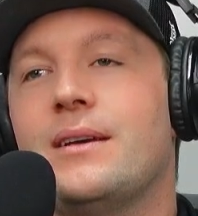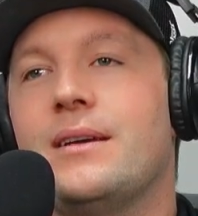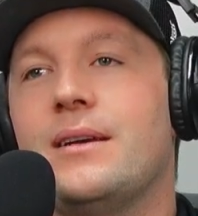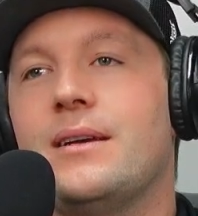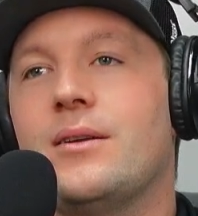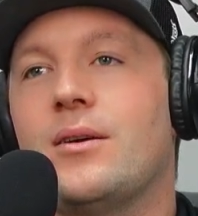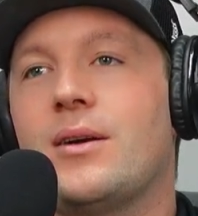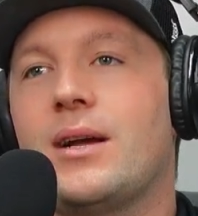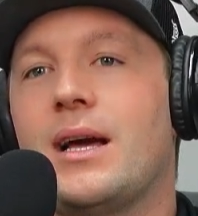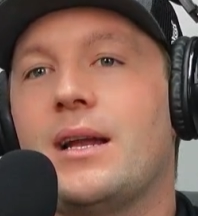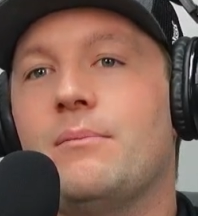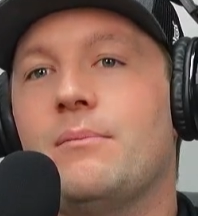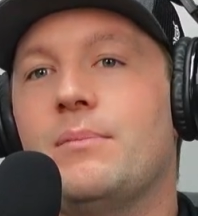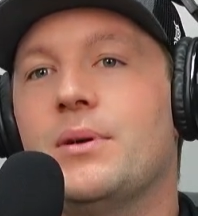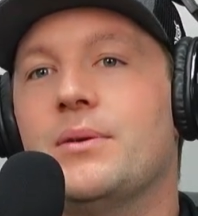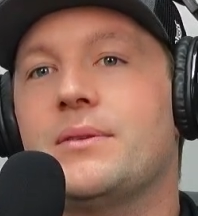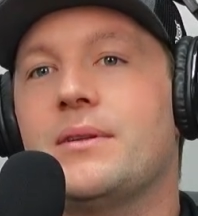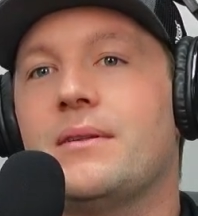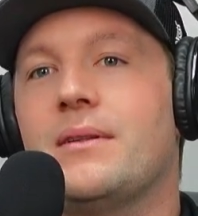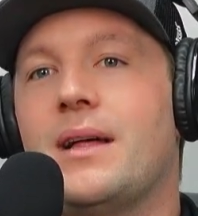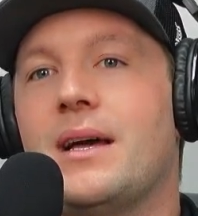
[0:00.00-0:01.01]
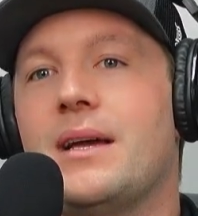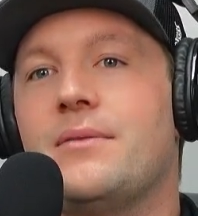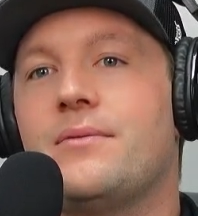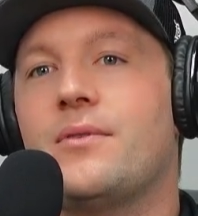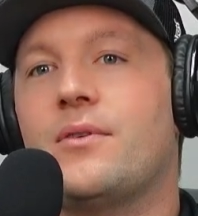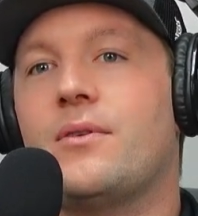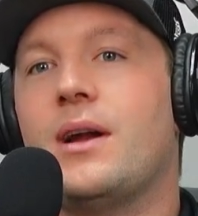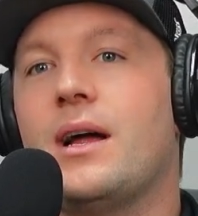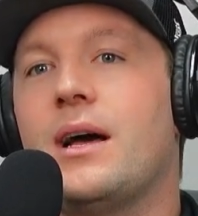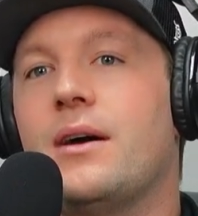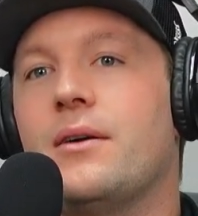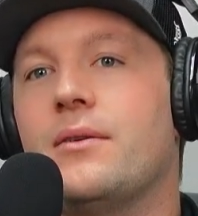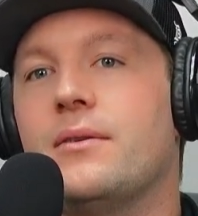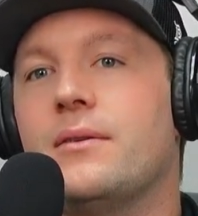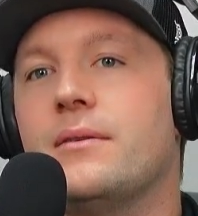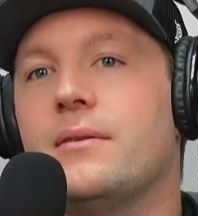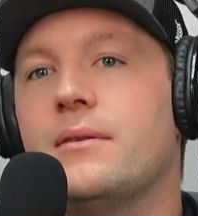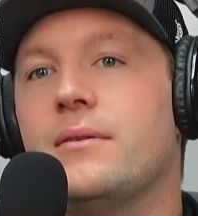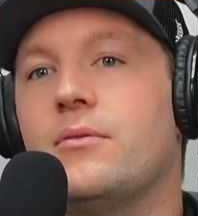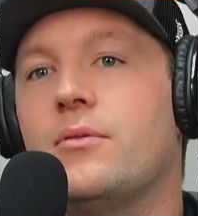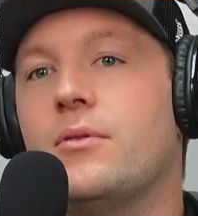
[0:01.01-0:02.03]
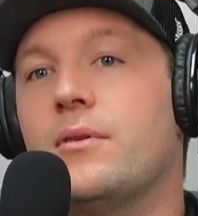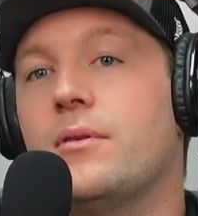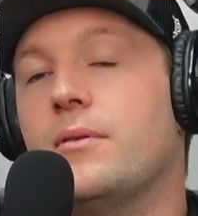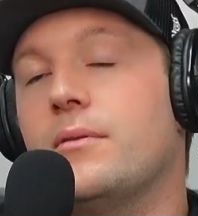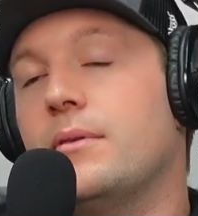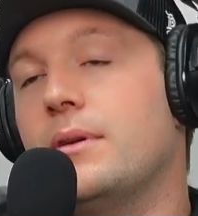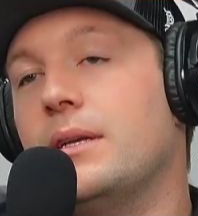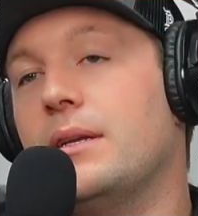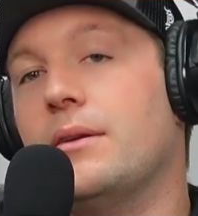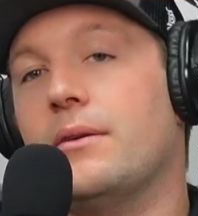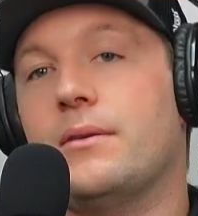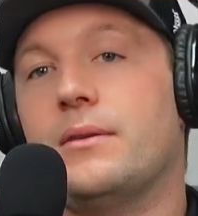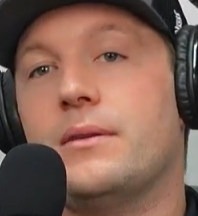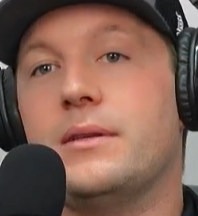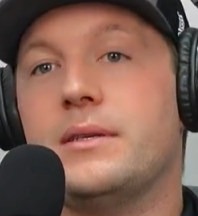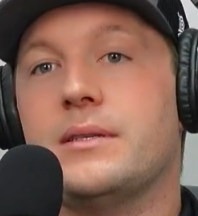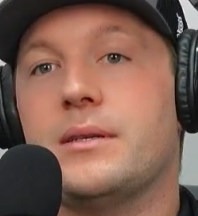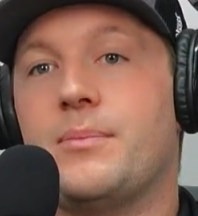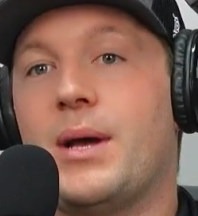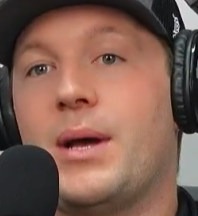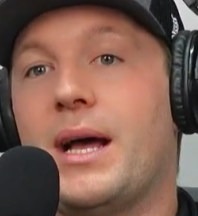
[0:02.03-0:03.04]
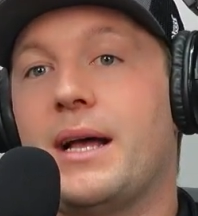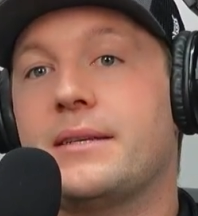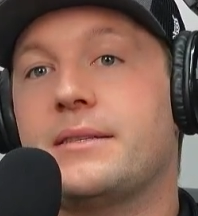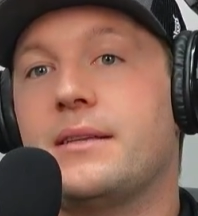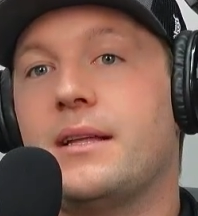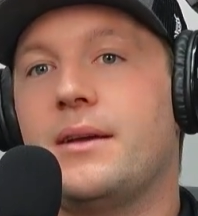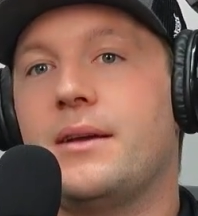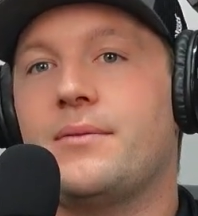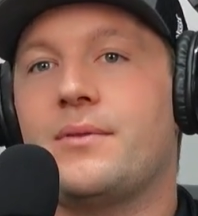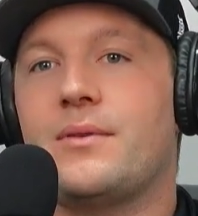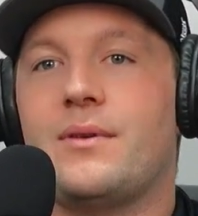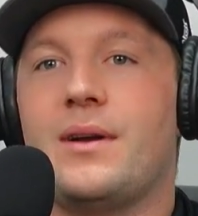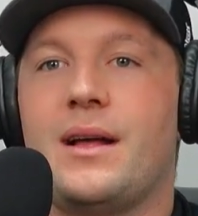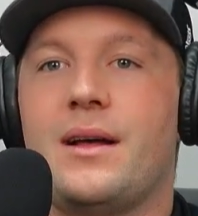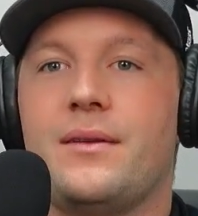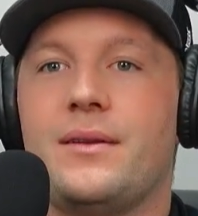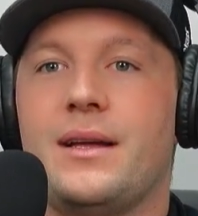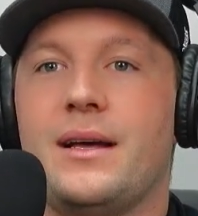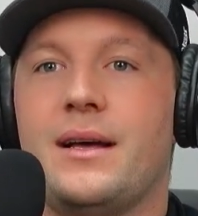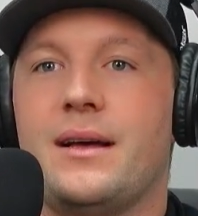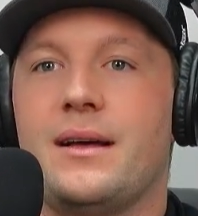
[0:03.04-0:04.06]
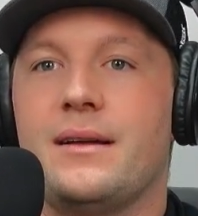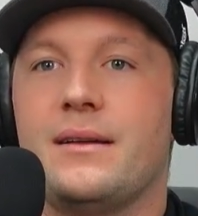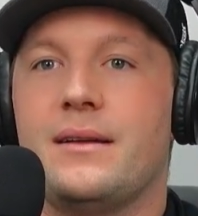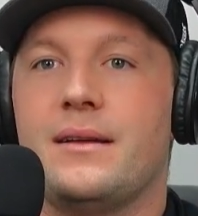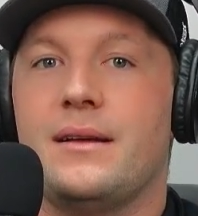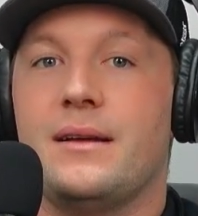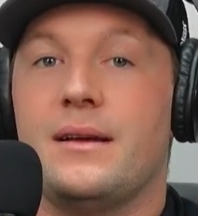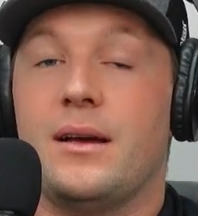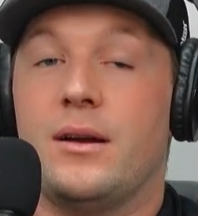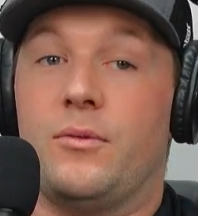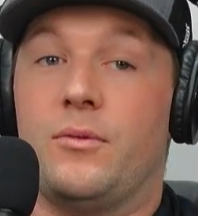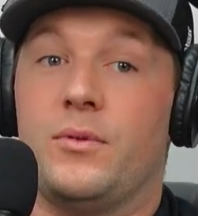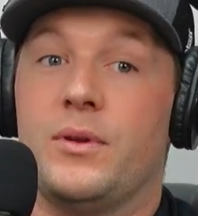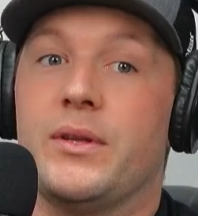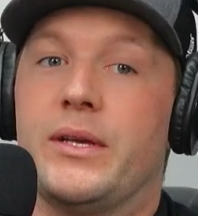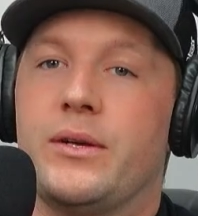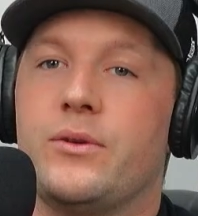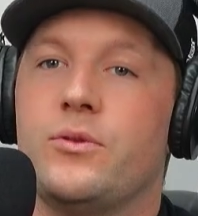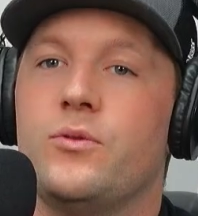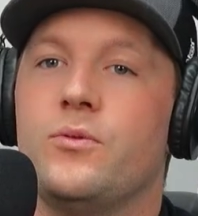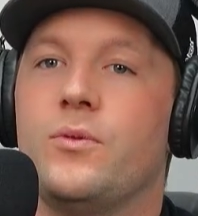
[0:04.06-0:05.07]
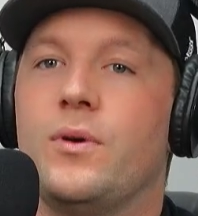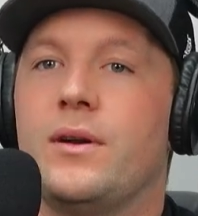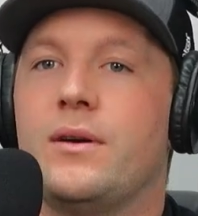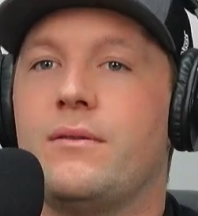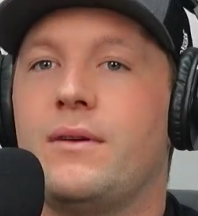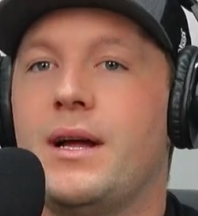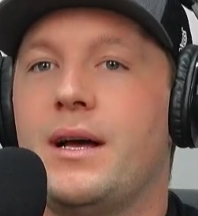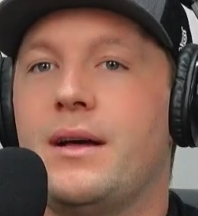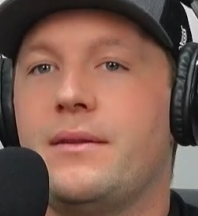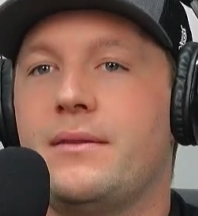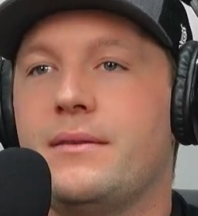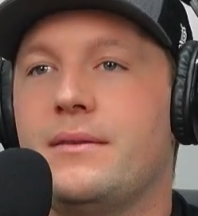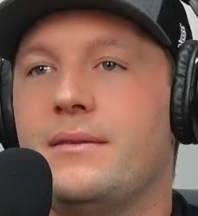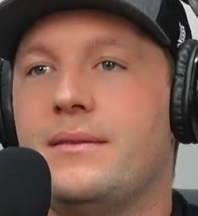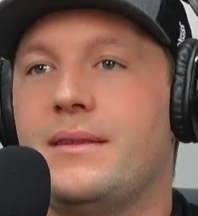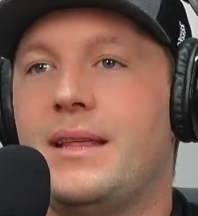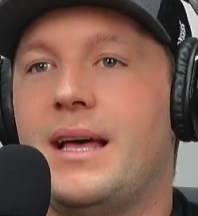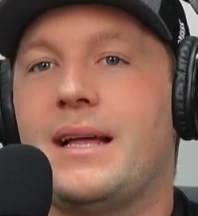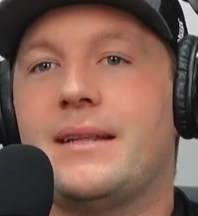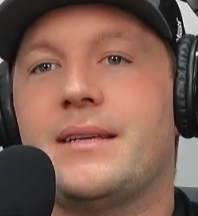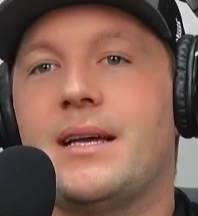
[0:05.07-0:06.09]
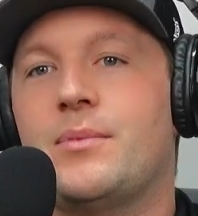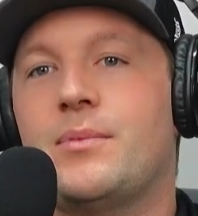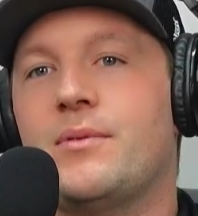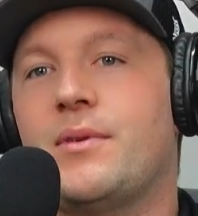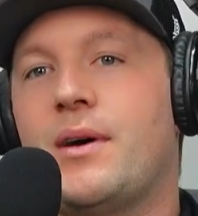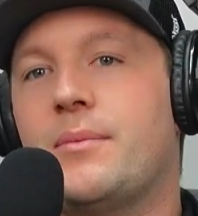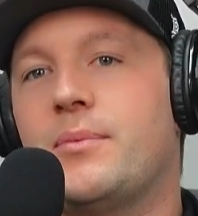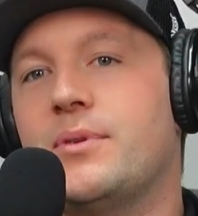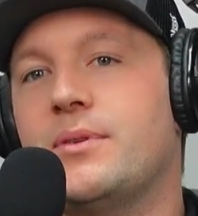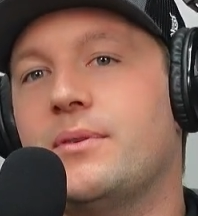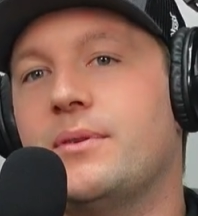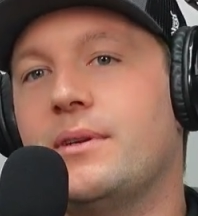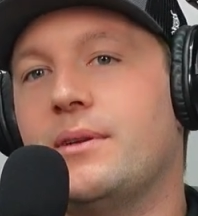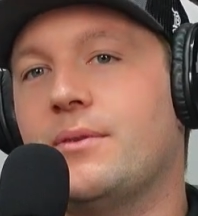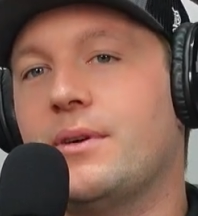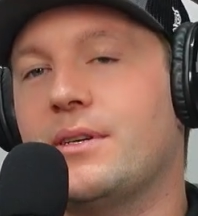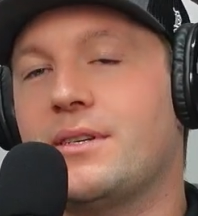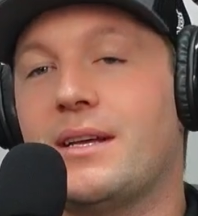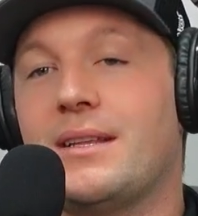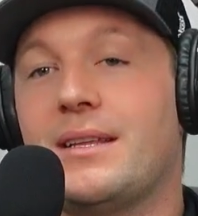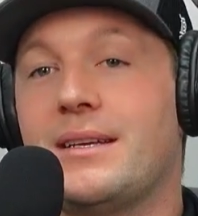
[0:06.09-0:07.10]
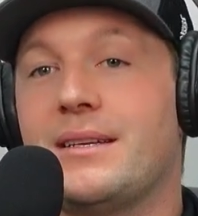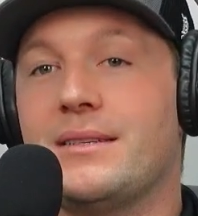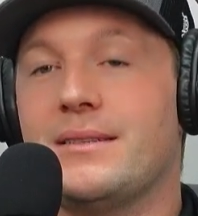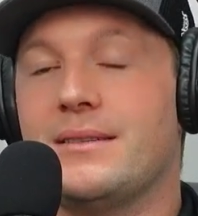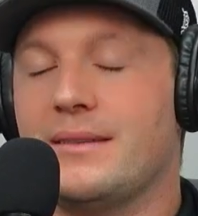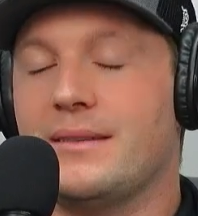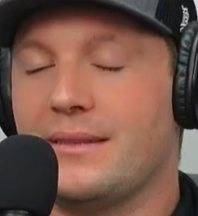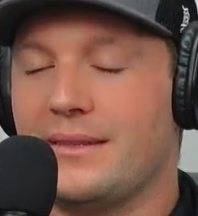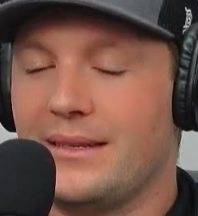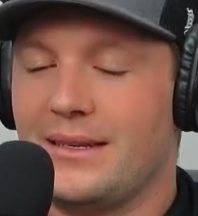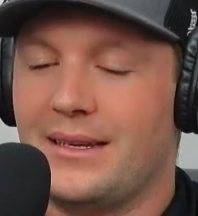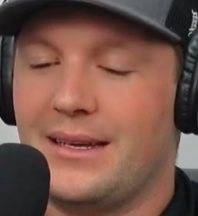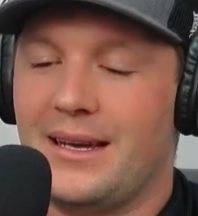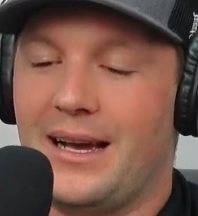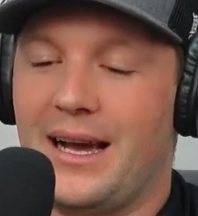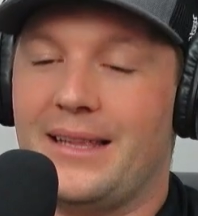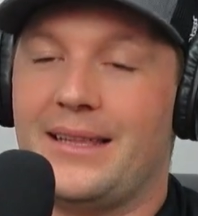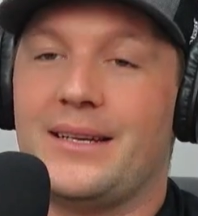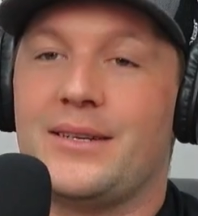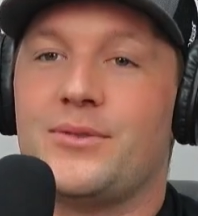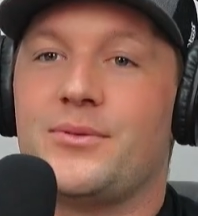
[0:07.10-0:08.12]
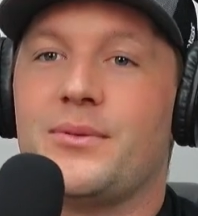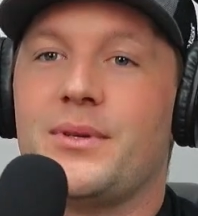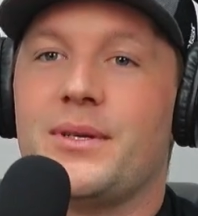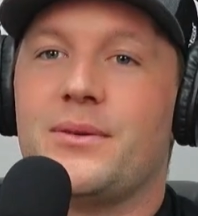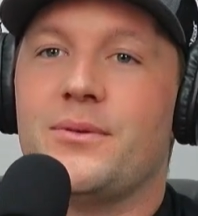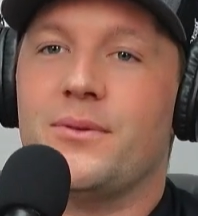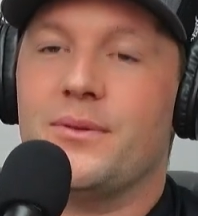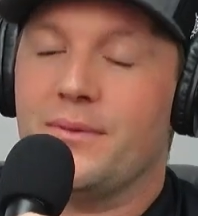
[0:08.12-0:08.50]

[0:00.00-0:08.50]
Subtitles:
kind of built a life around, or at least a past life around, and a really cool one around that type of opportunity, which I think is really cool.